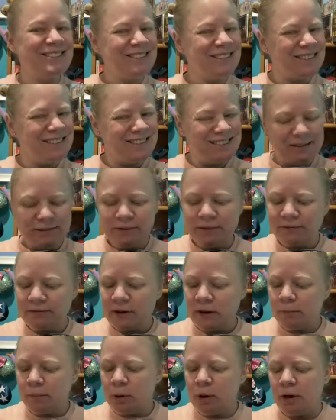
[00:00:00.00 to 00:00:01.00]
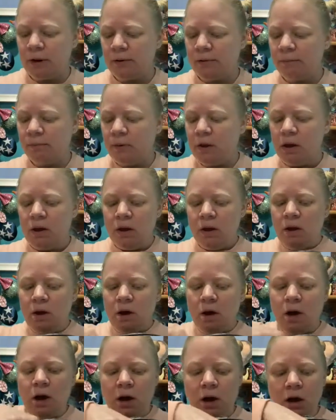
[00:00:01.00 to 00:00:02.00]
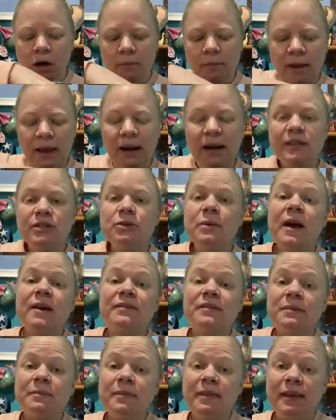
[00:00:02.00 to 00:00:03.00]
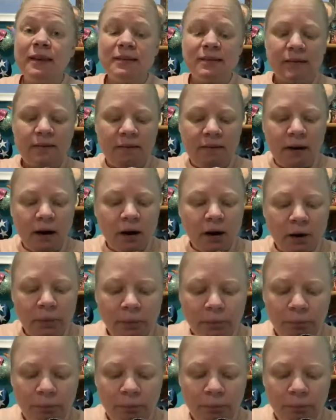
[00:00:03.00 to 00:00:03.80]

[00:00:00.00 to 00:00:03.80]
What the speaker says: also the front part. And I do have some things in there.